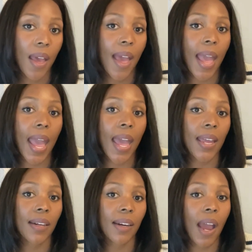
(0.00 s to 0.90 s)

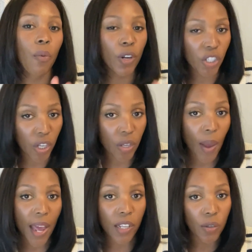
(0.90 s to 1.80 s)
And I want to show you
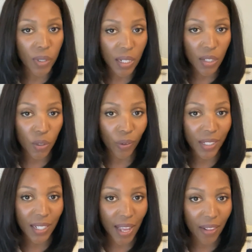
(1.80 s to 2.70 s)
how to use these tools
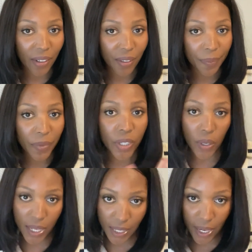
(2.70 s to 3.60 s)
together. So
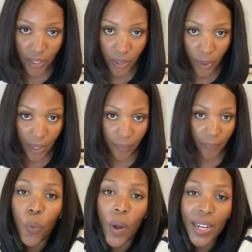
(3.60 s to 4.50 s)
let's get into it.
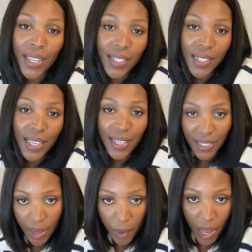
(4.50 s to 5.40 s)
What is the
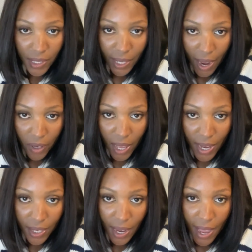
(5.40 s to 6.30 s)
exam content
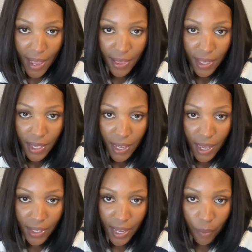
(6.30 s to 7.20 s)
outline and the
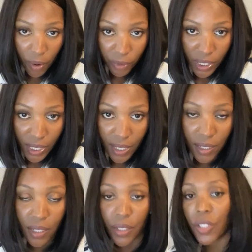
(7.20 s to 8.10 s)
exam reference list?
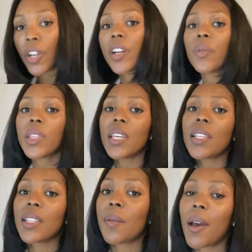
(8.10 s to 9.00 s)
Starting with the
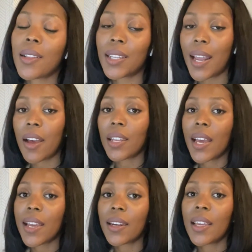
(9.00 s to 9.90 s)
exam content
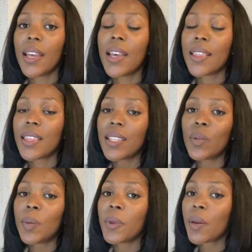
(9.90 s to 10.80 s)
outline, this
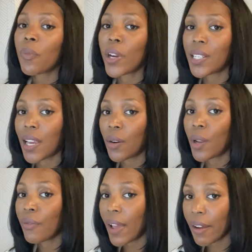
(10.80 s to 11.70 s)
would be a breakdown
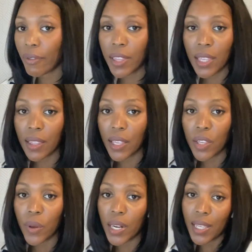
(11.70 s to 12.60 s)
of everything that
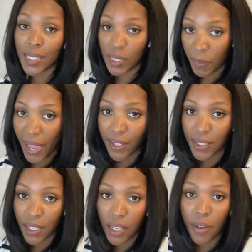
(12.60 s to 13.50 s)
you can
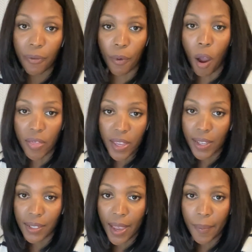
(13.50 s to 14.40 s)
expect on the
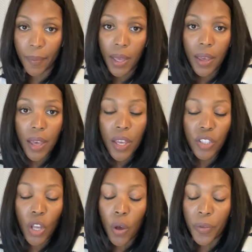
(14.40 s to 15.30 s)
exam.
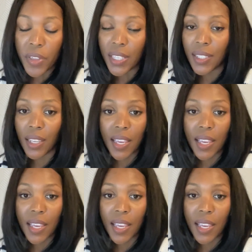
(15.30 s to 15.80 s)
So this